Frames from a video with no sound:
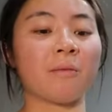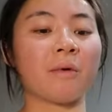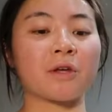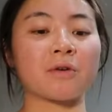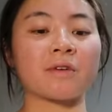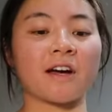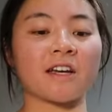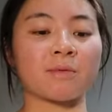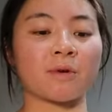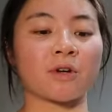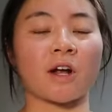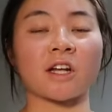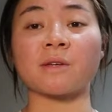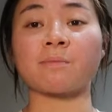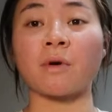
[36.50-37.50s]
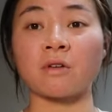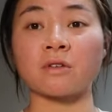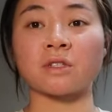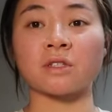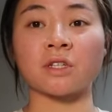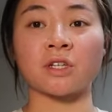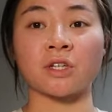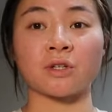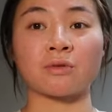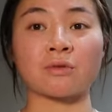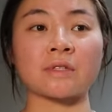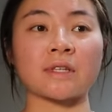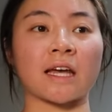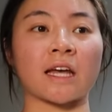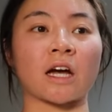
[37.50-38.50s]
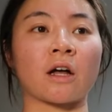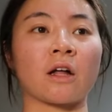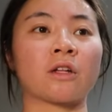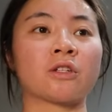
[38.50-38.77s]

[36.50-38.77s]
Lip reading: know about you guys, but you're not supposed to use like